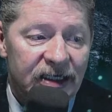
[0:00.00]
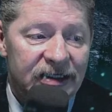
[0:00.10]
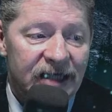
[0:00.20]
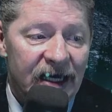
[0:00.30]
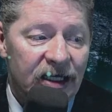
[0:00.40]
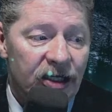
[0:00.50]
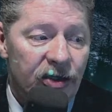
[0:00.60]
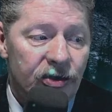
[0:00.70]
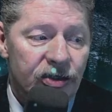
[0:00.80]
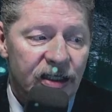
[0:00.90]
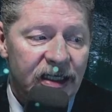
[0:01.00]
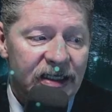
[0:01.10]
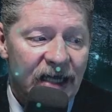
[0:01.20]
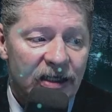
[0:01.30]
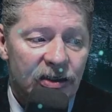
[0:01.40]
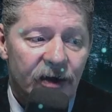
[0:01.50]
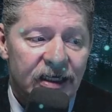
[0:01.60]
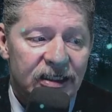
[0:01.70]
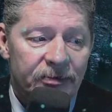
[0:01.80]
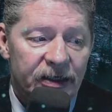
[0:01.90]
is that it usually takes only
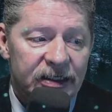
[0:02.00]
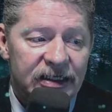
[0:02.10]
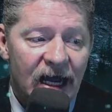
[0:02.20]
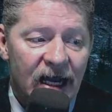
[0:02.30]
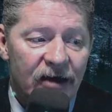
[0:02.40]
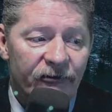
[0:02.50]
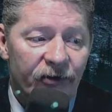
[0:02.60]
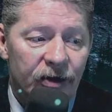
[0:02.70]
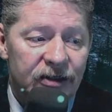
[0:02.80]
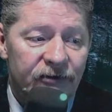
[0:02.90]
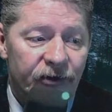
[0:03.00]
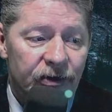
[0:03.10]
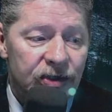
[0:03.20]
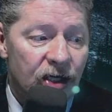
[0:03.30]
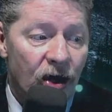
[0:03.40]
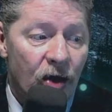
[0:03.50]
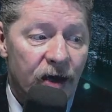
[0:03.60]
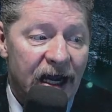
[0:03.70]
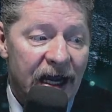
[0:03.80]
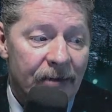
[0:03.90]
a split second for its first
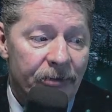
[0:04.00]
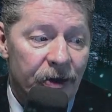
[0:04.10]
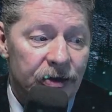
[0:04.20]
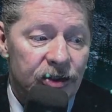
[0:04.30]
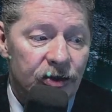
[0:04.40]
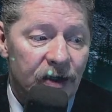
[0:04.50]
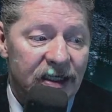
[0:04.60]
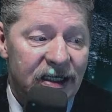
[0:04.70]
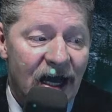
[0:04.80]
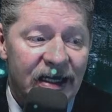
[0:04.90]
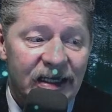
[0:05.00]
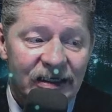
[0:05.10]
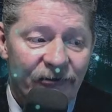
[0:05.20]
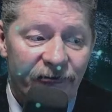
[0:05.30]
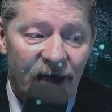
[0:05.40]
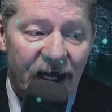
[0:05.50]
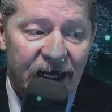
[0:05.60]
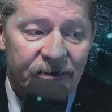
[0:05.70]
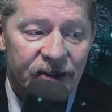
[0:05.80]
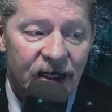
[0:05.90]
glowing embers to ignite into
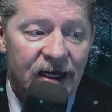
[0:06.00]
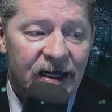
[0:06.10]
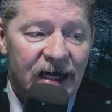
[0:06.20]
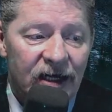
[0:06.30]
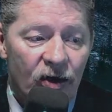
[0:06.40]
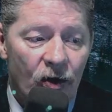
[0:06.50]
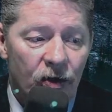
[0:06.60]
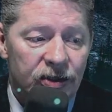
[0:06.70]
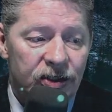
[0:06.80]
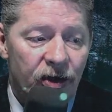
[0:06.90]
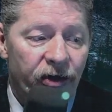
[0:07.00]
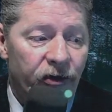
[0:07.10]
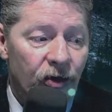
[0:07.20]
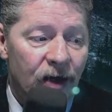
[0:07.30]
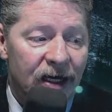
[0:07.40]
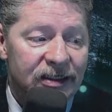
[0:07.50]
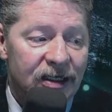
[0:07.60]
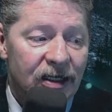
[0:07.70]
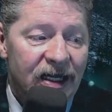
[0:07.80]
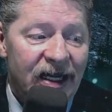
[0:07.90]
flames that course through us,
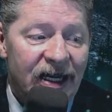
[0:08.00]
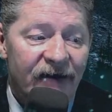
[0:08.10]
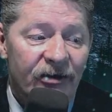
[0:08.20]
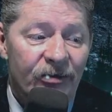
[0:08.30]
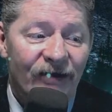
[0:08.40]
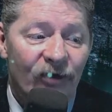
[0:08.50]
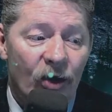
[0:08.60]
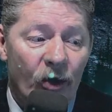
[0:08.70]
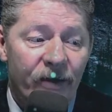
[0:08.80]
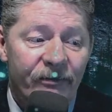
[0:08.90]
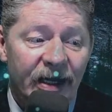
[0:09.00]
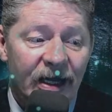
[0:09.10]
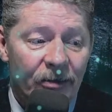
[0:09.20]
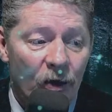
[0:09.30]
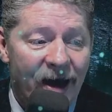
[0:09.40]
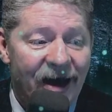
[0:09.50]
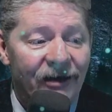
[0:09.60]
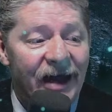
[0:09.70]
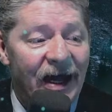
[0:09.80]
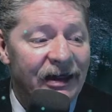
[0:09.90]
even before we become aware
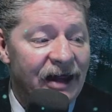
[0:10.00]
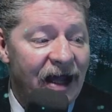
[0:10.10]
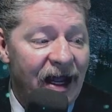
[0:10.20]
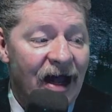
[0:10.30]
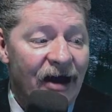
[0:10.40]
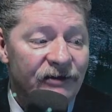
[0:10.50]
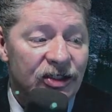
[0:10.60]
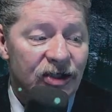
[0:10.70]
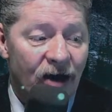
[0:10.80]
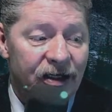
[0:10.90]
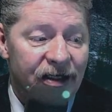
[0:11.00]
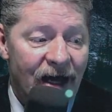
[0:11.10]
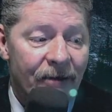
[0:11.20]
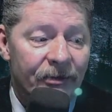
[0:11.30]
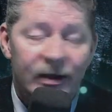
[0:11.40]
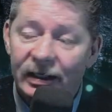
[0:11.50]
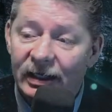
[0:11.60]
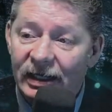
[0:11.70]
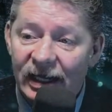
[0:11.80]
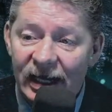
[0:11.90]
that they have started up.
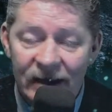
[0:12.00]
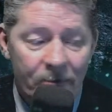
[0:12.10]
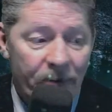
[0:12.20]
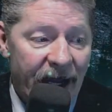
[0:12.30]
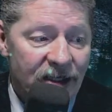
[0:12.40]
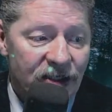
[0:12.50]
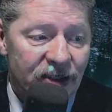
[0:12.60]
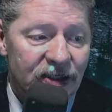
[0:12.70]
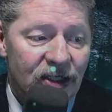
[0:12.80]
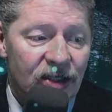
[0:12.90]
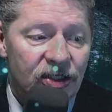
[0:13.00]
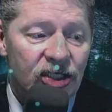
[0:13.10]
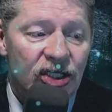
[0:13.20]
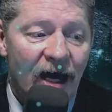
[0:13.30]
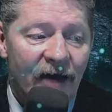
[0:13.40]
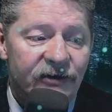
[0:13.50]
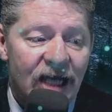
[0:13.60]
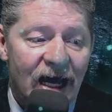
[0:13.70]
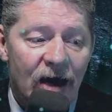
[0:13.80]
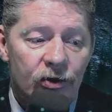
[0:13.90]
Impatience snuffs
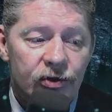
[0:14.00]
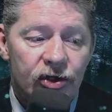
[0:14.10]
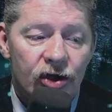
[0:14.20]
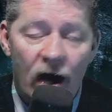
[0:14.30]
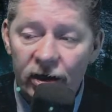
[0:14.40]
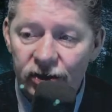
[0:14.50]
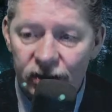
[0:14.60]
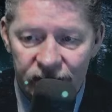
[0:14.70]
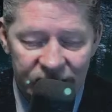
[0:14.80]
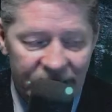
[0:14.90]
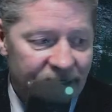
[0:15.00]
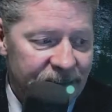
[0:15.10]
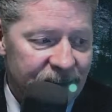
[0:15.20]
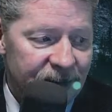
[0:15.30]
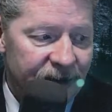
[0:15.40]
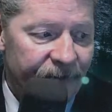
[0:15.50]
out consciousness,